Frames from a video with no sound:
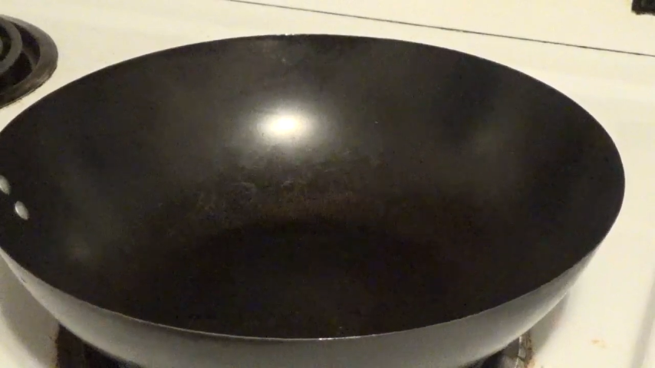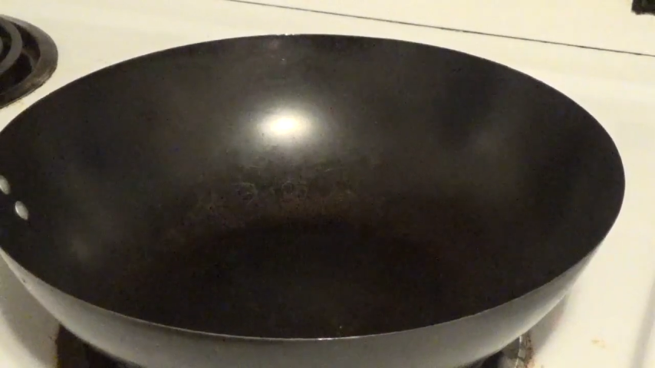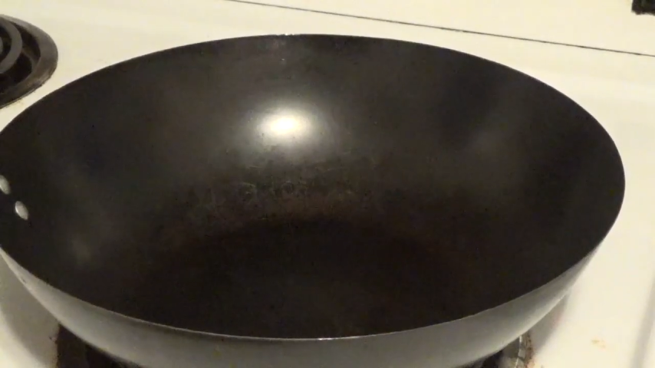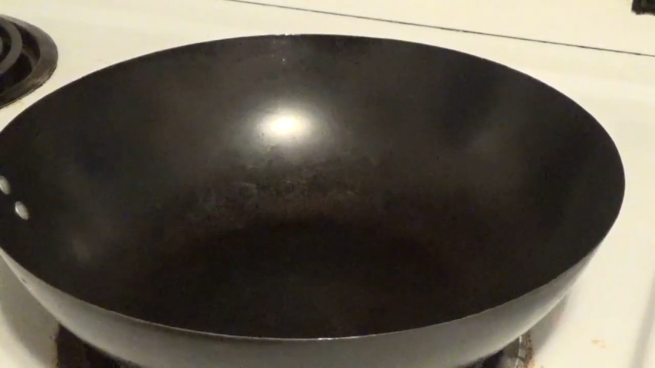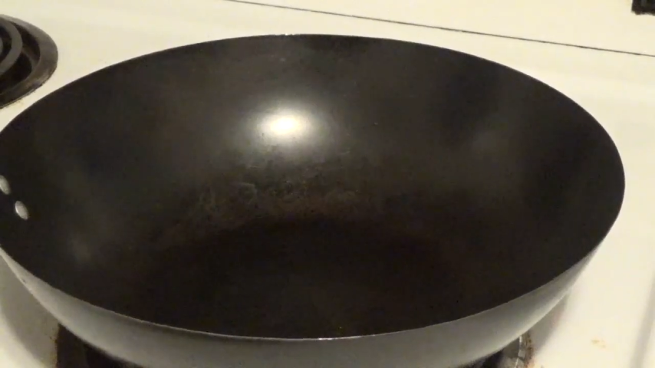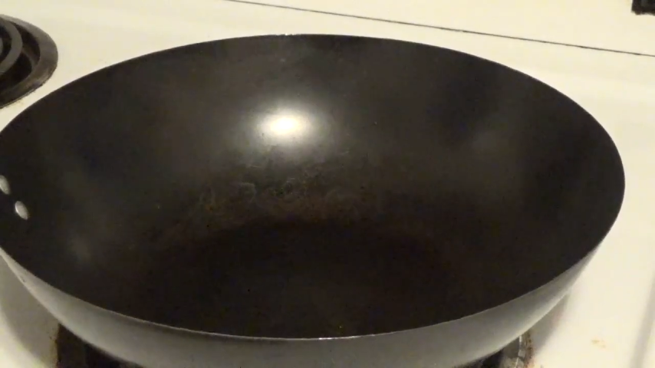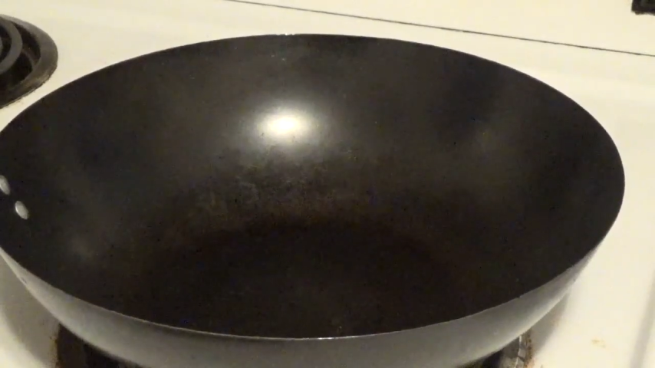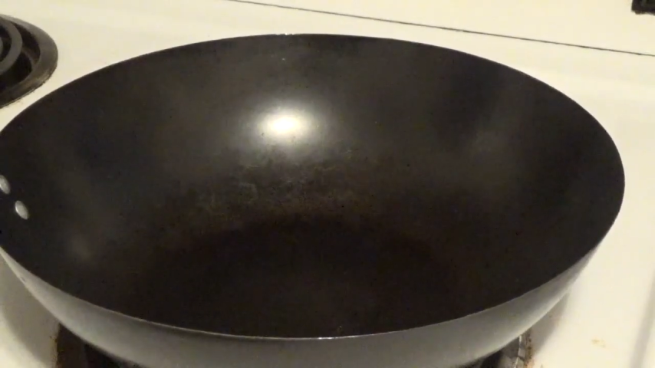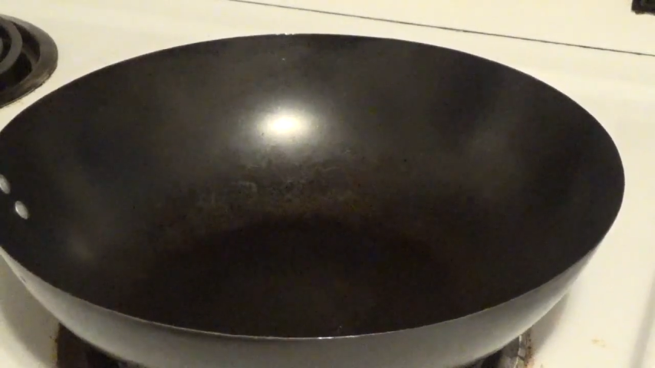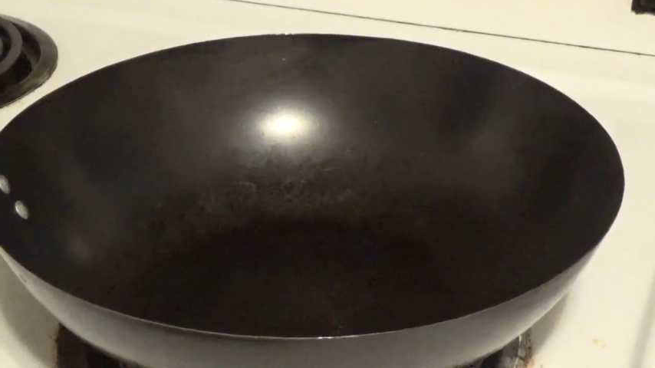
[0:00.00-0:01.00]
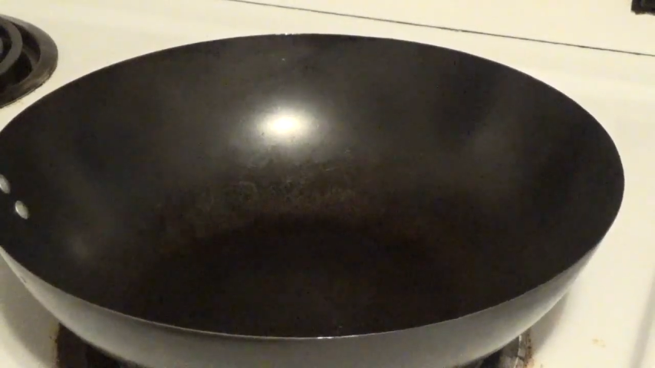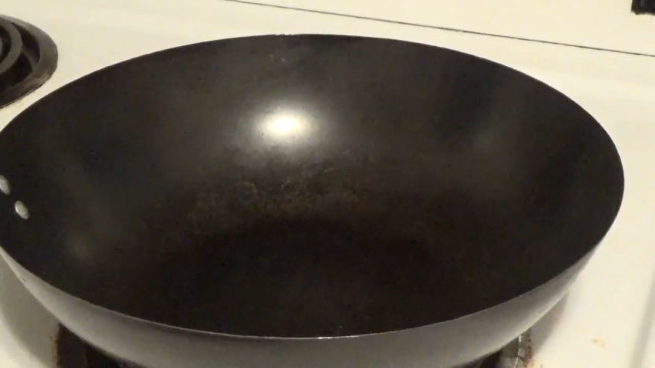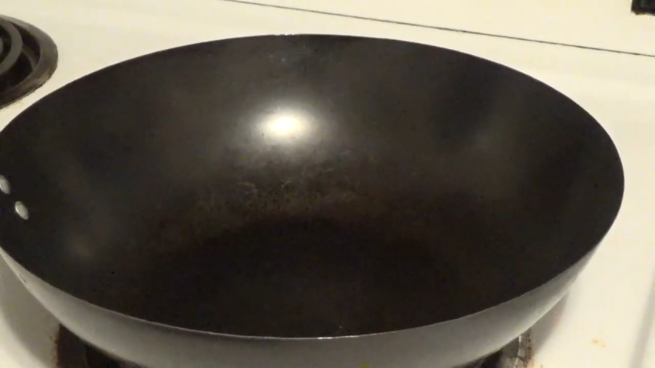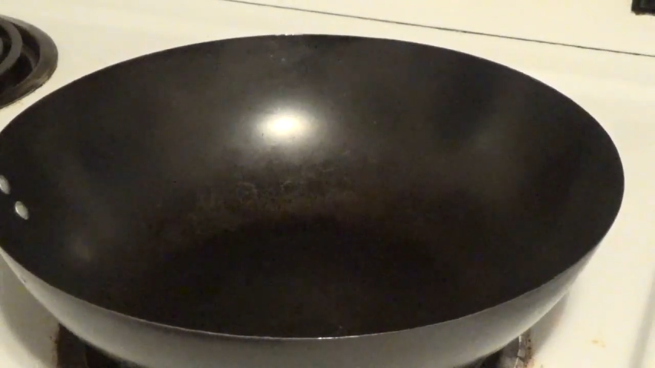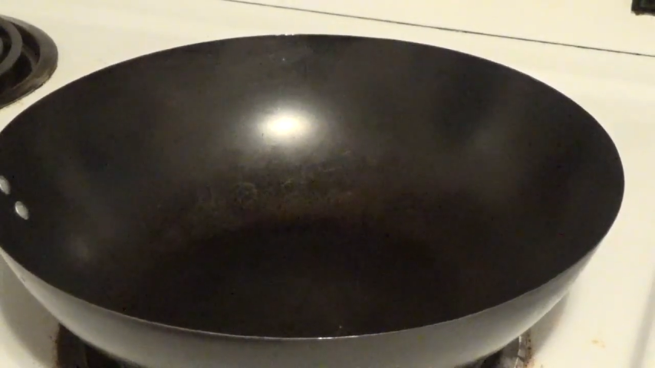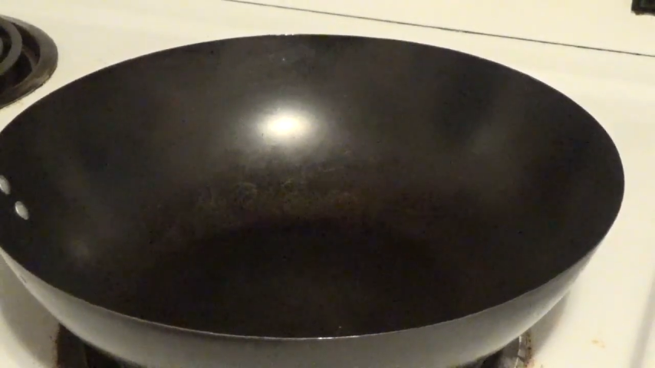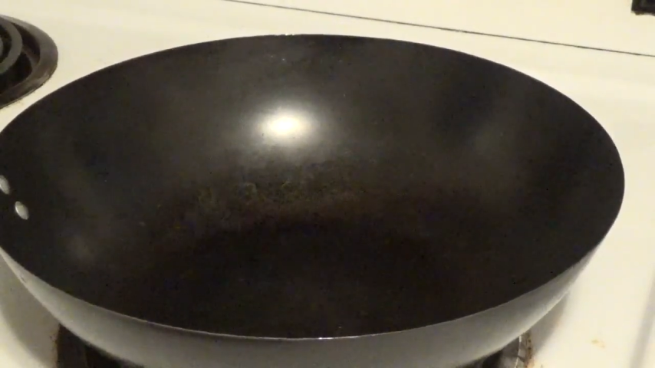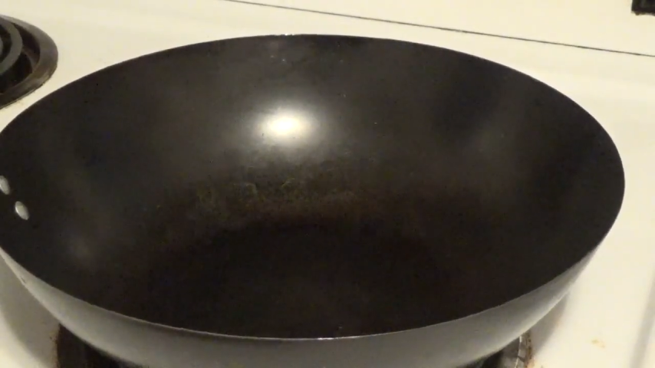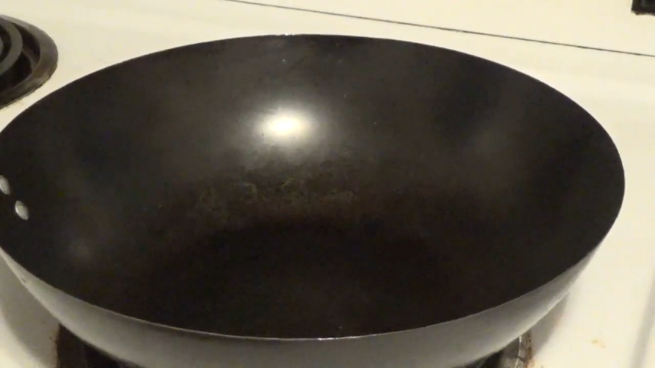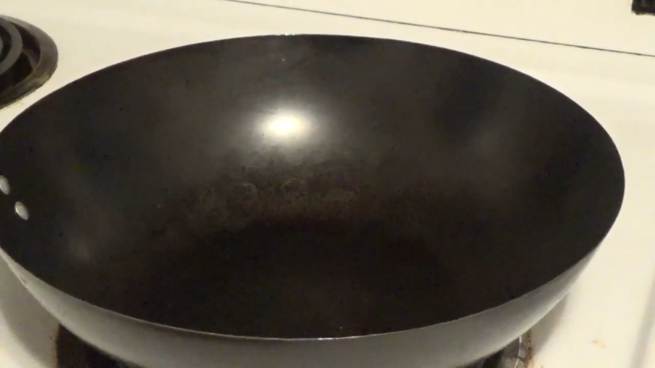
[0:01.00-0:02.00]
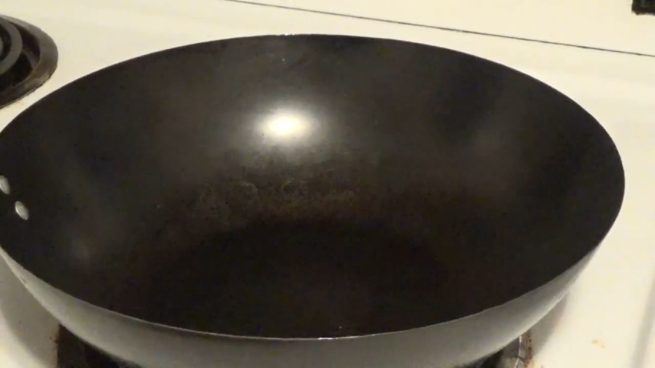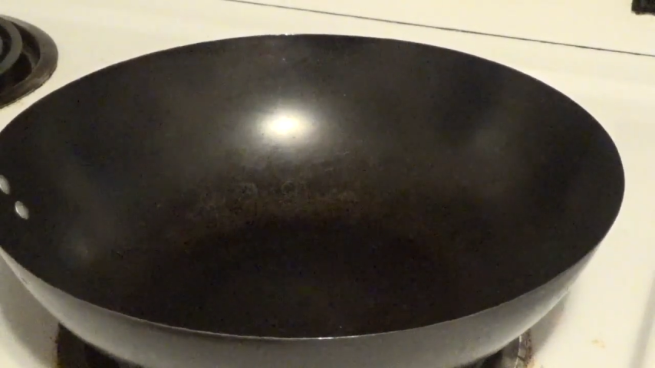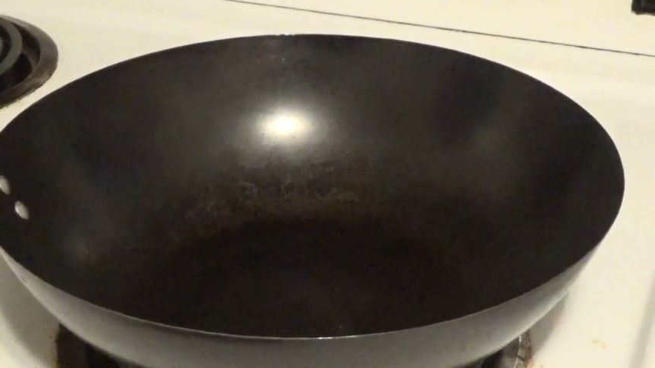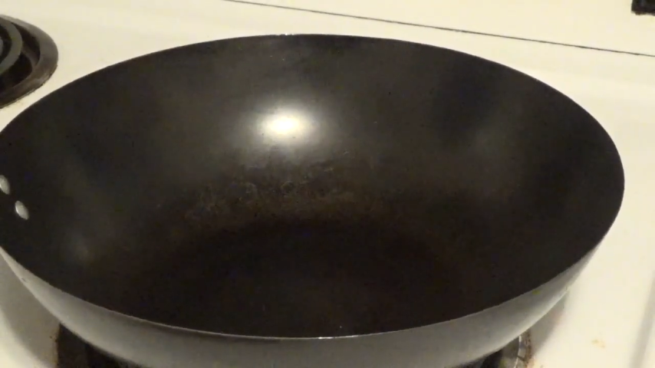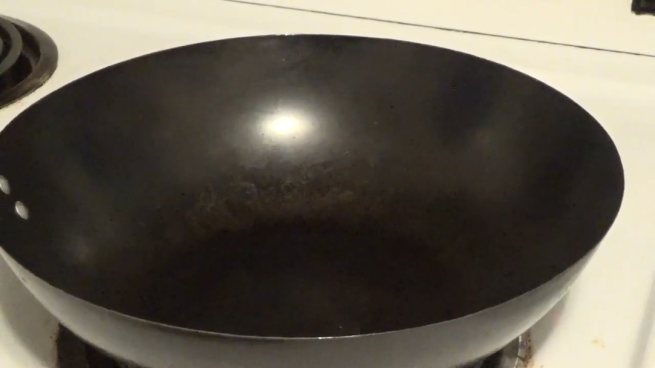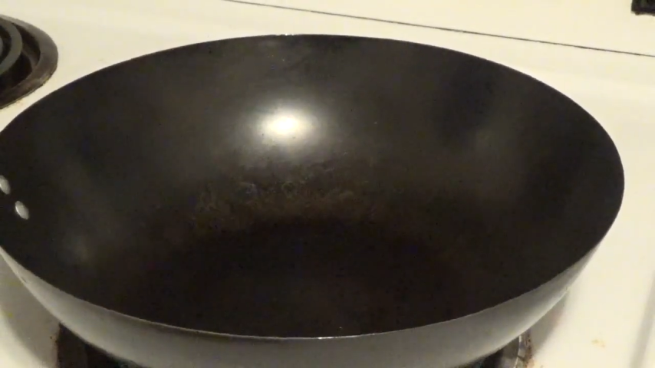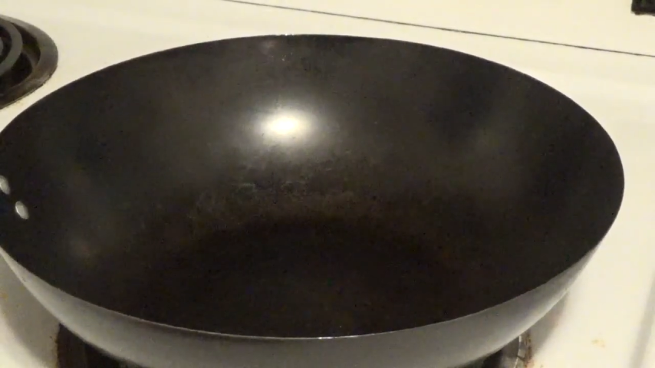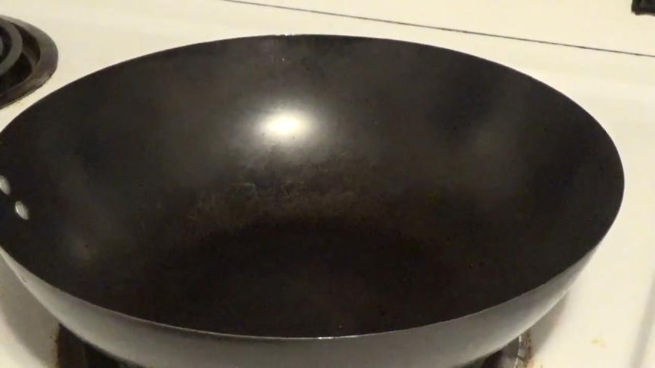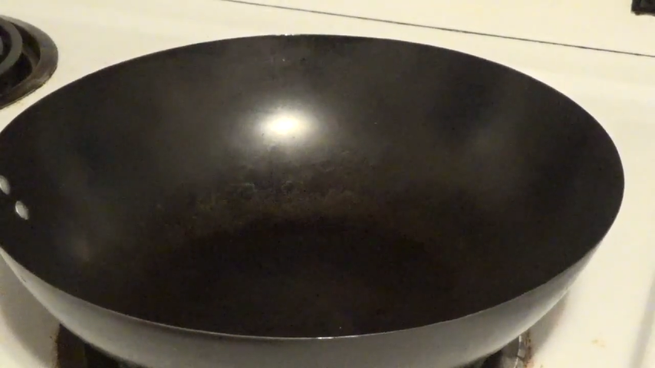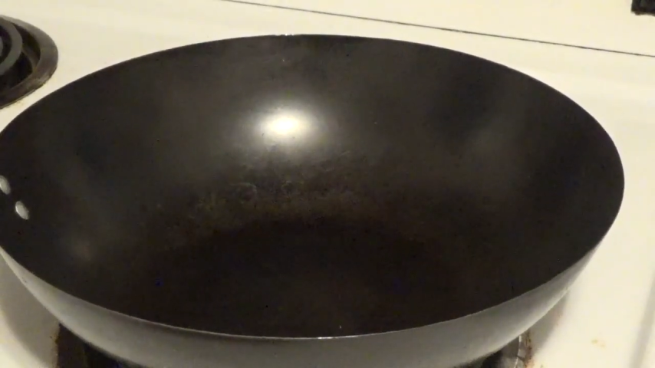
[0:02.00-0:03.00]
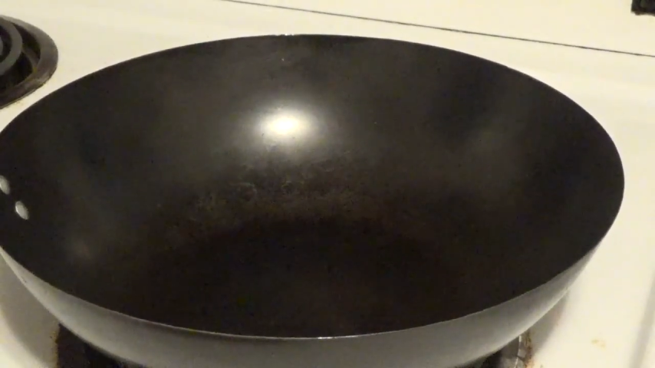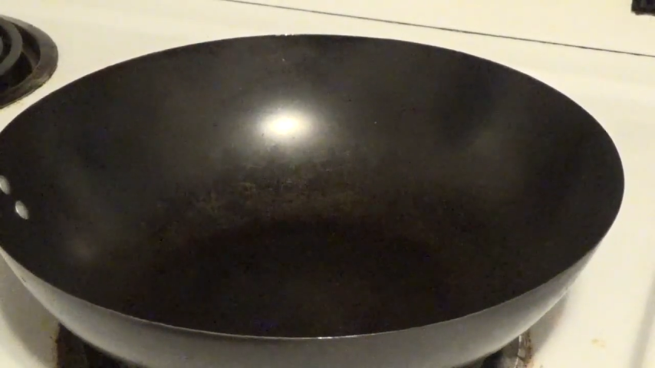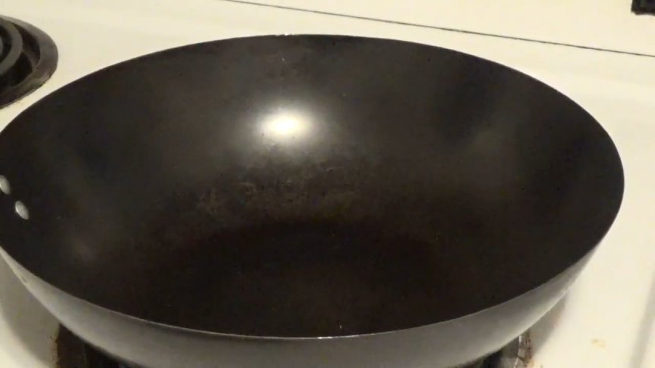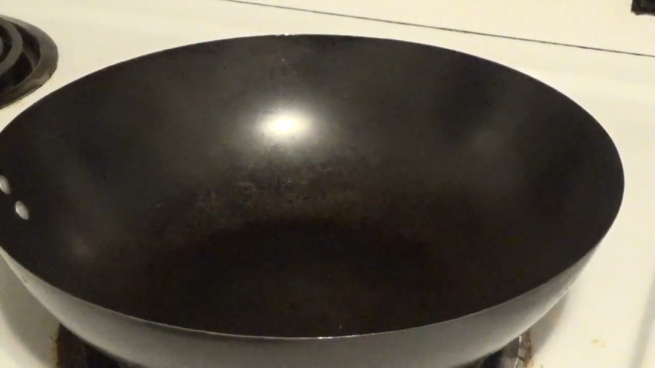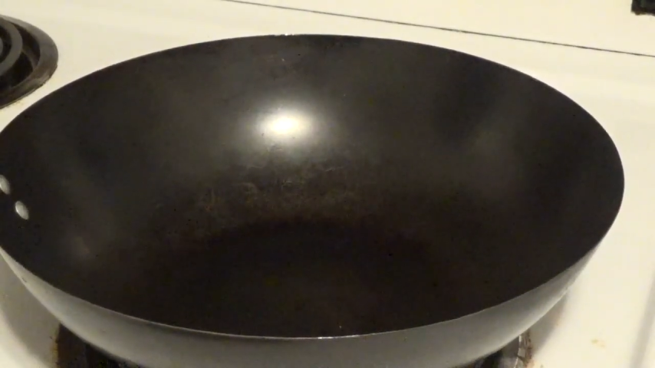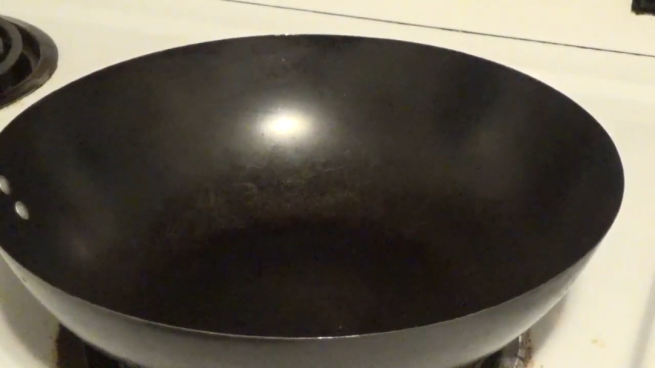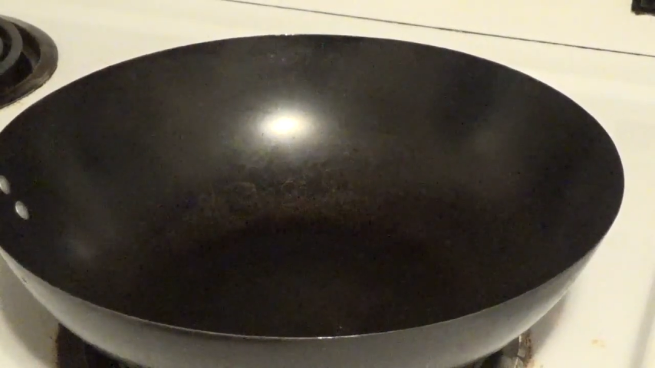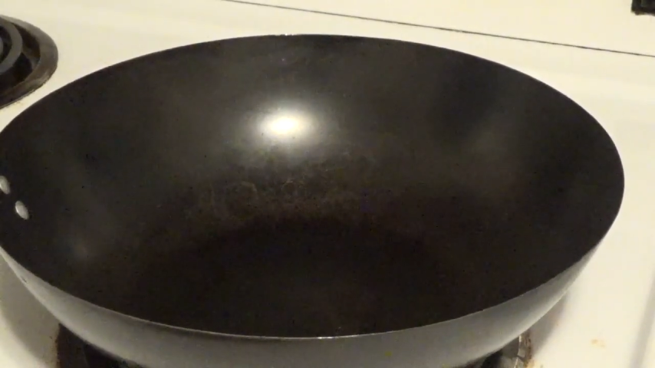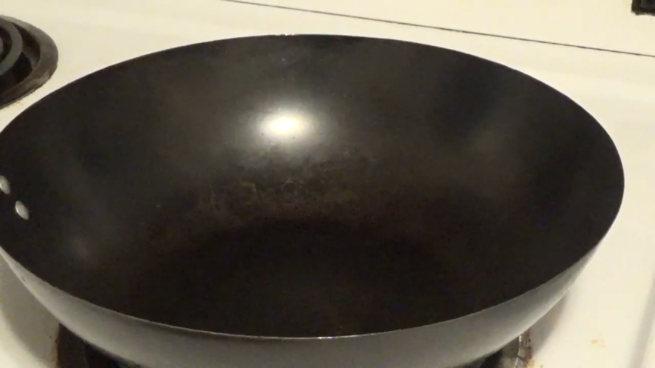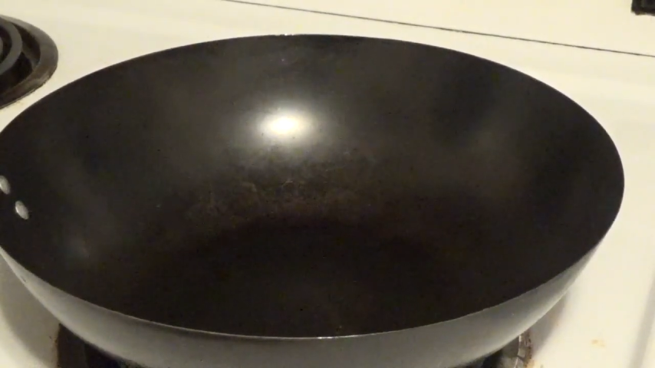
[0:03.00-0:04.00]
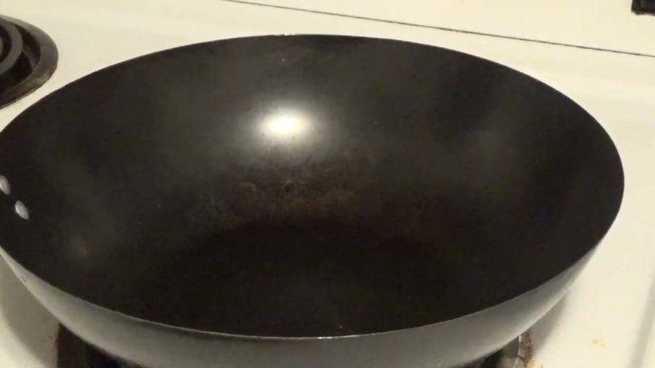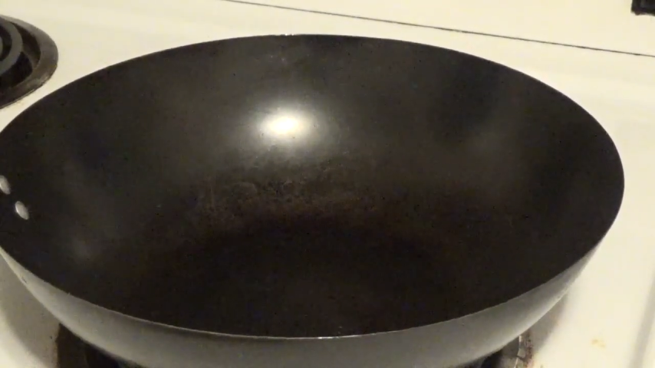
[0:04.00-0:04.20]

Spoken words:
Nobody's mouth can be seen.